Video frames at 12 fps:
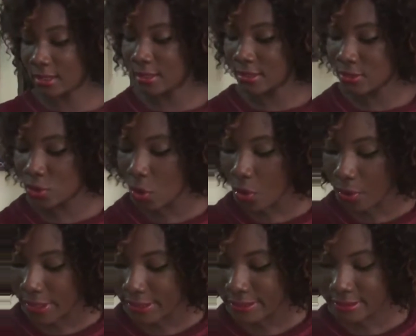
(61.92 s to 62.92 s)

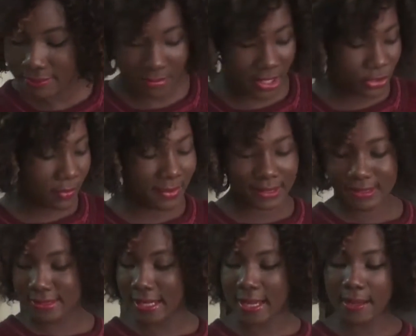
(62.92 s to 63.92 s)
sewing measurement
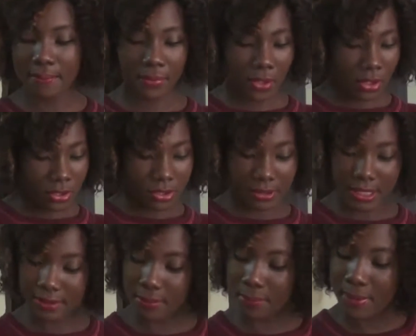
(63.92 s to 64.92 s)
tape, you
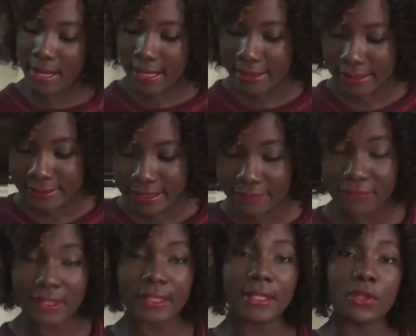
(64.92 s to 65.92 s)
need a pen, and
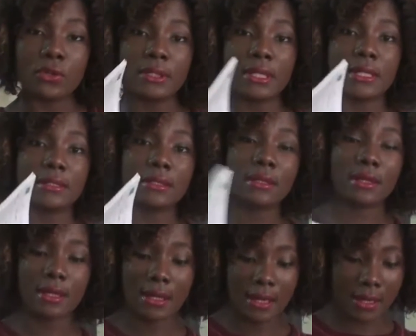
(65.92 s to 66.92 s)
definitely you need
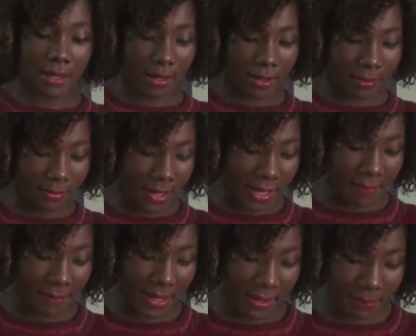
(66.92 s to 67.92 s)
a
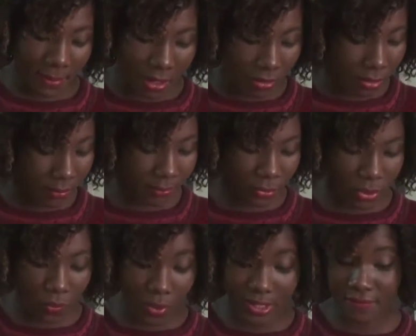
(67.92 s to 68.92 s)
paper or a book
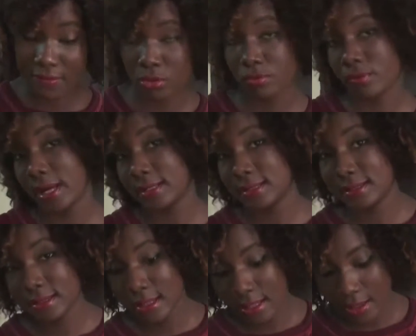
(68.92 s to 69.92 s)
or whatever to write
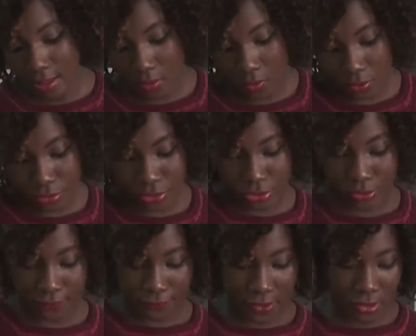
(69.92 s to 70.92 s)

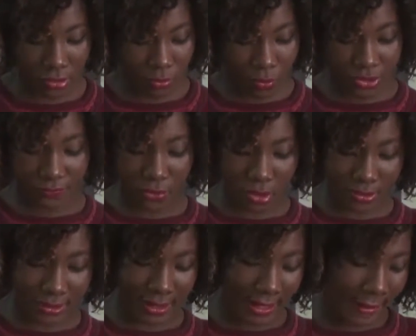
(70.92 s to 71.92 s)
the figures, what you've got
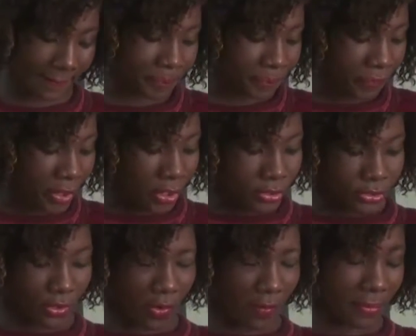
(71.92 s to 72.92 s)
in here.
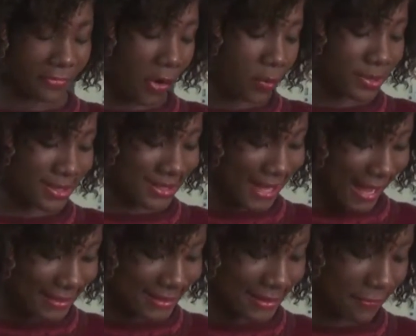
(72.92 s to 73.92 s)
So before we
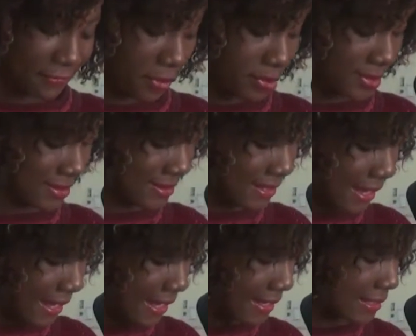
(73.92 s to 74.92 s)
start, the first
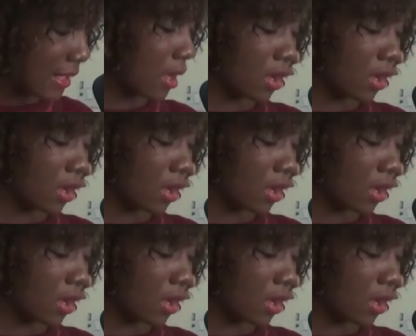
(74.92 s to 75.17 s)
thing